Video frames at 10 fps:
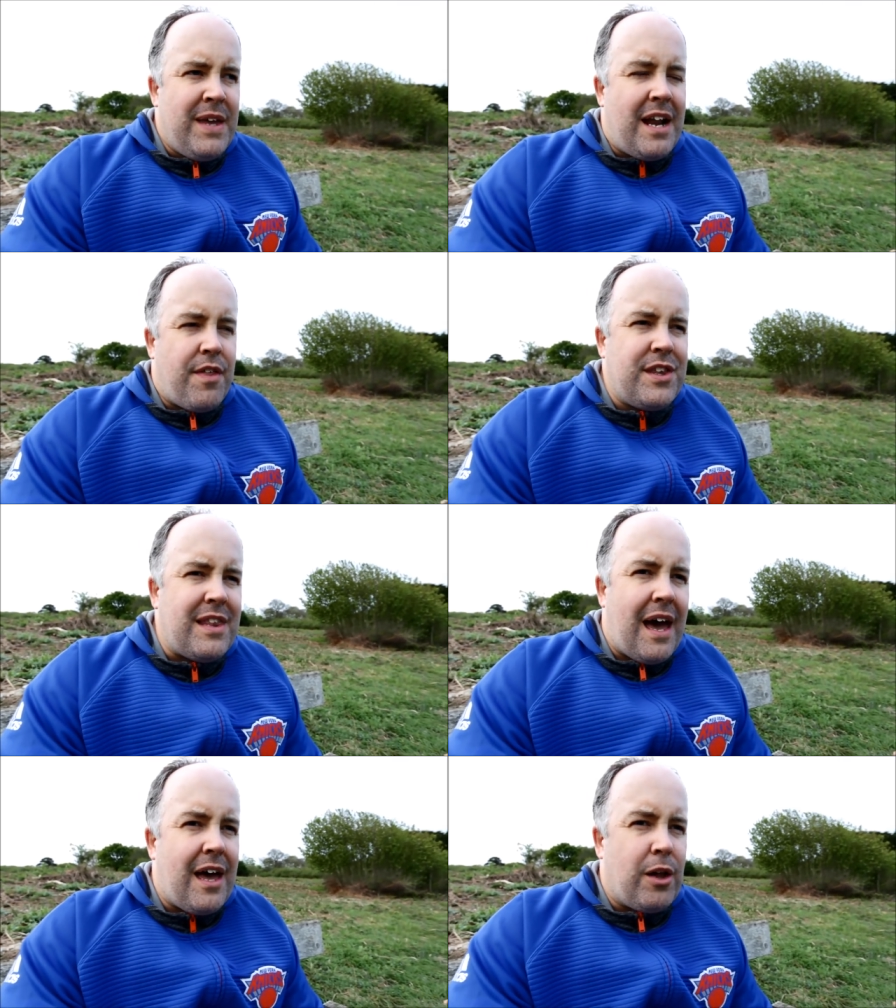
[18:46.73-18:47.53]
And I think
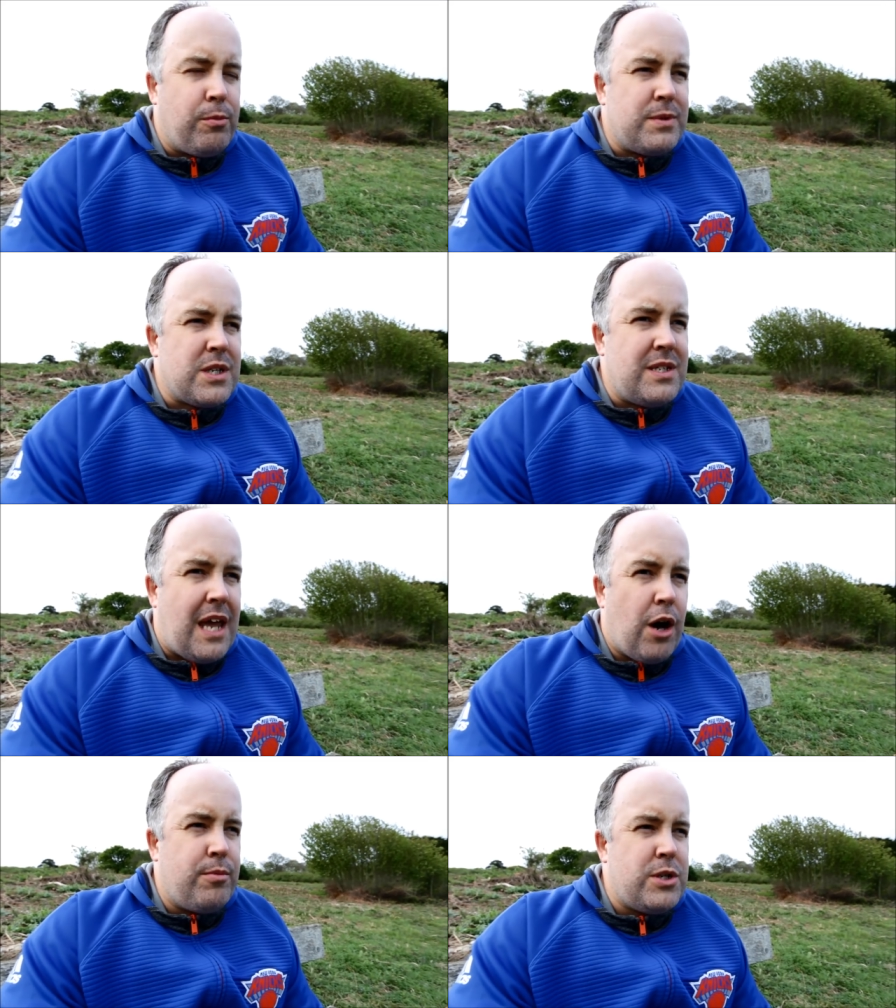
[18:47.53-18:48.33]
that helps, because
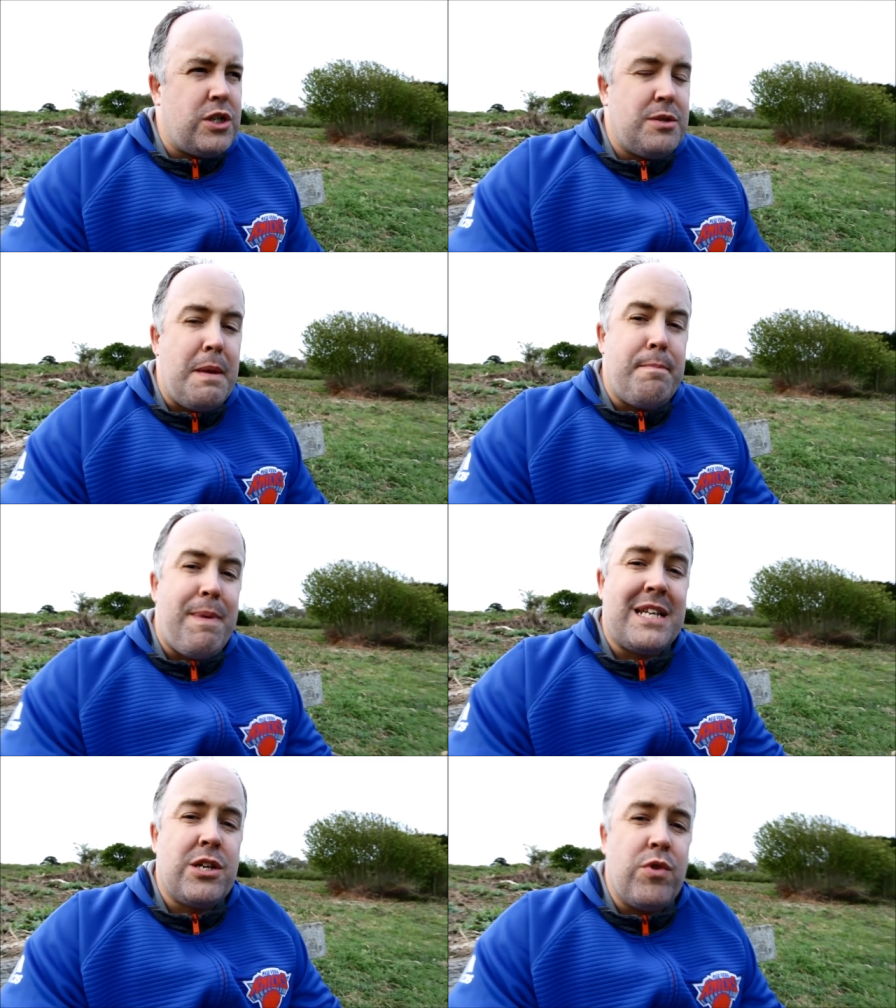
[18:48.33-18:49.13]
it helps you to be
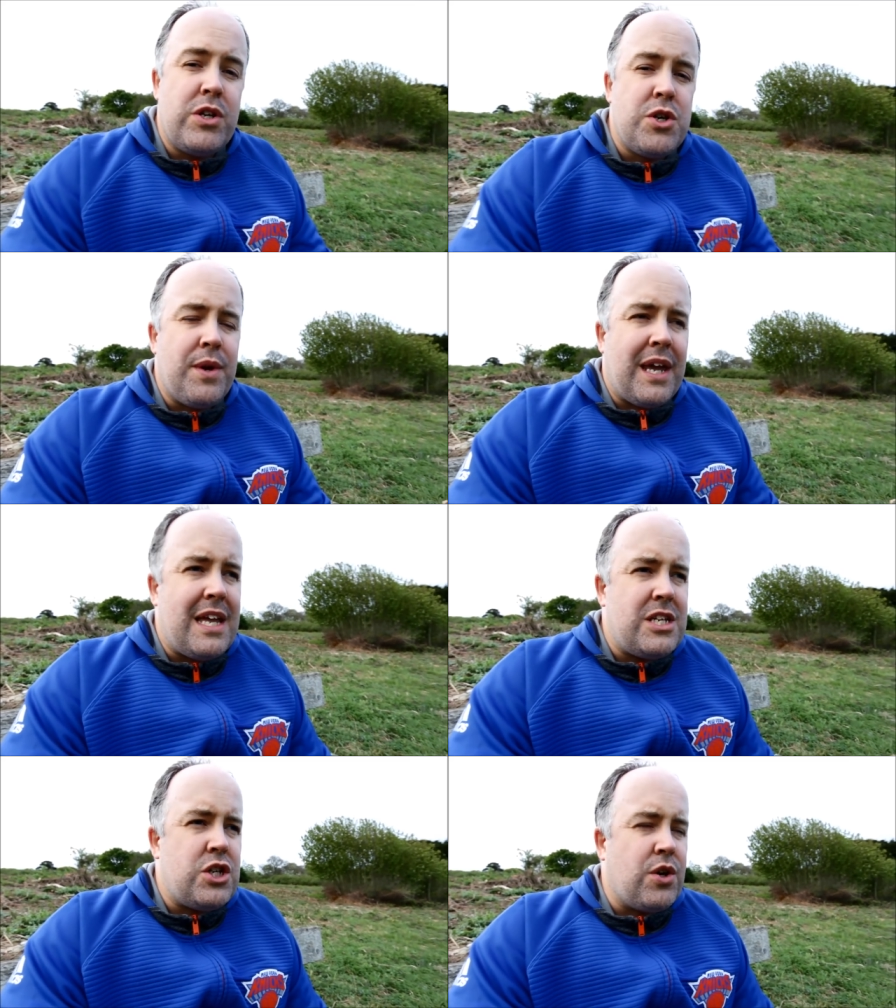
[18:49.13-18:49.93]
better at doing
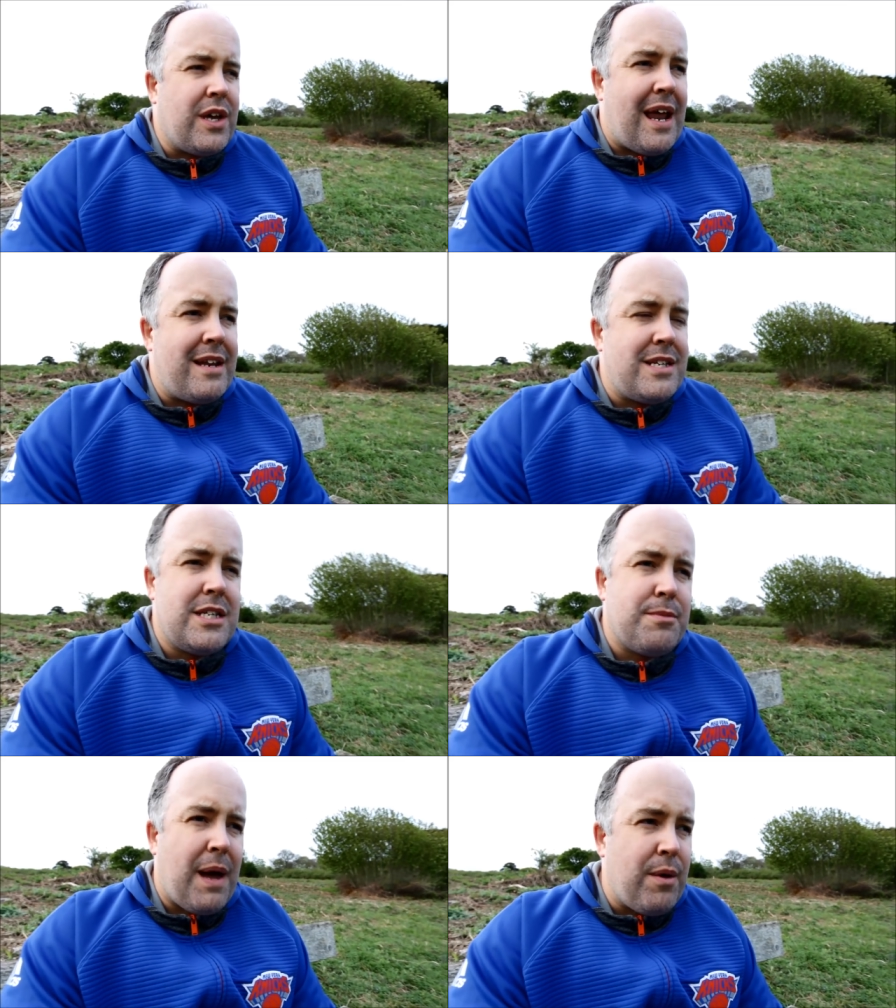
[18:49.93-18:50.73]
it. You can
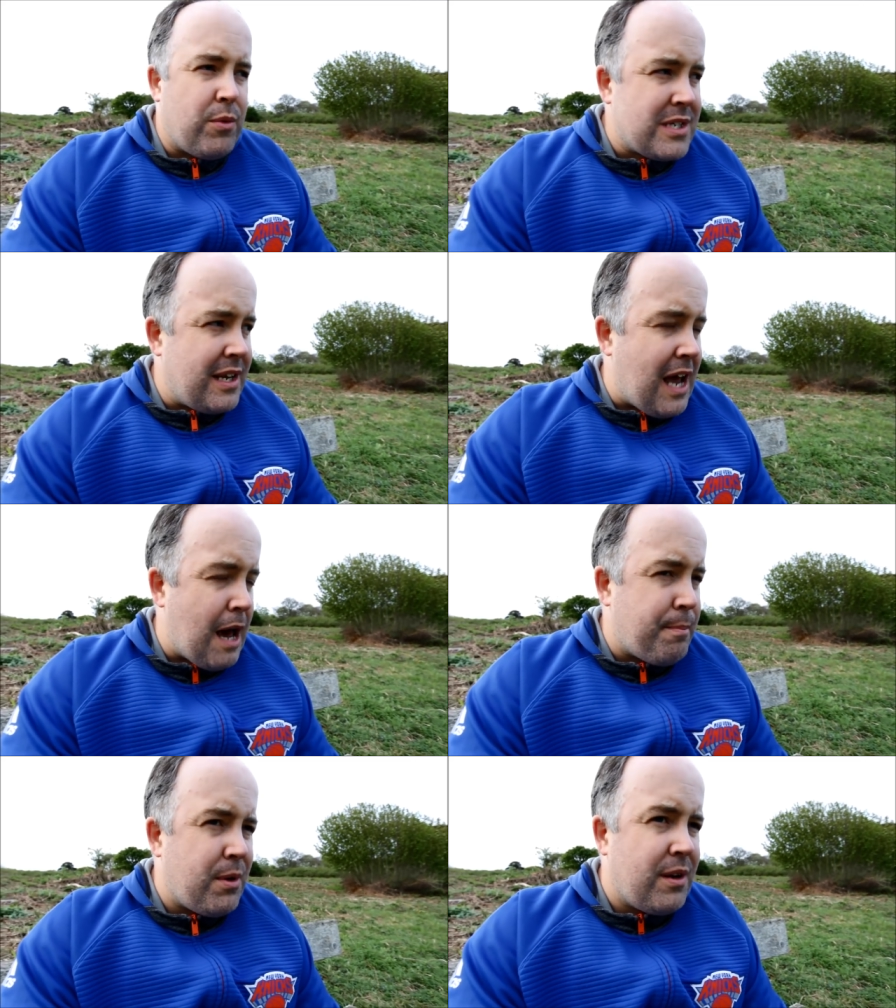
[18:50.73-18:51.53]
anticipate what's going to
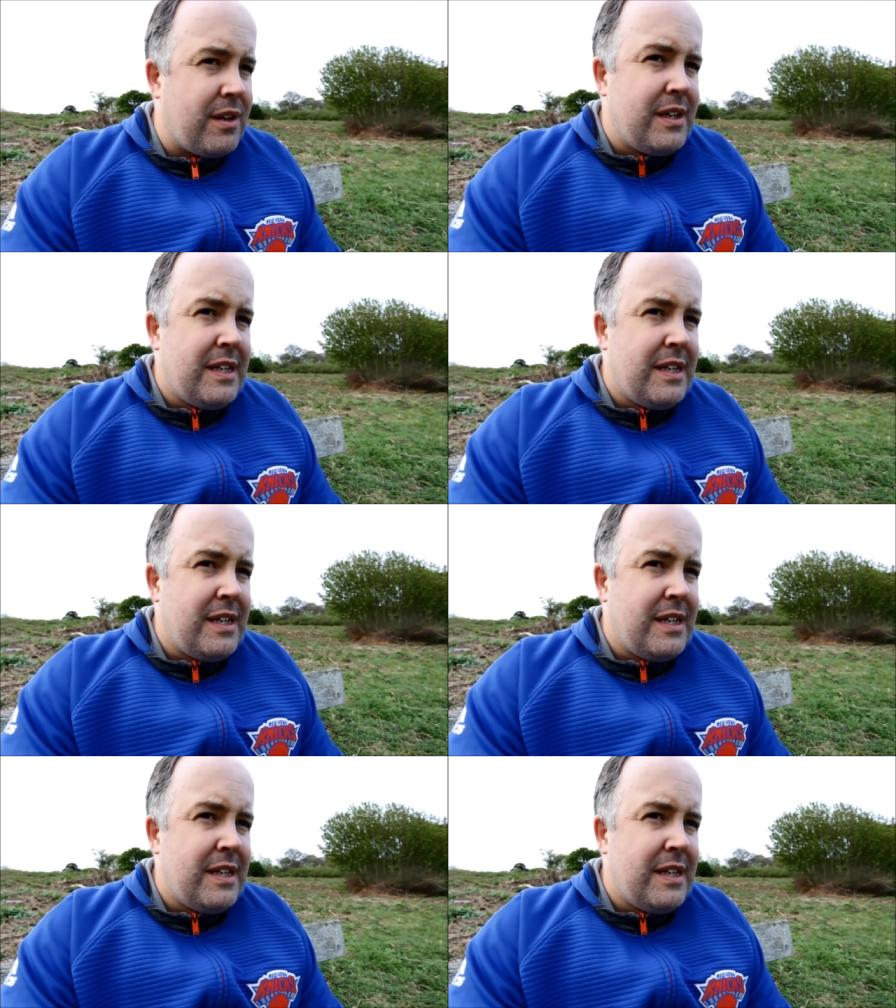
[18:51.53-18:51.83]
happen.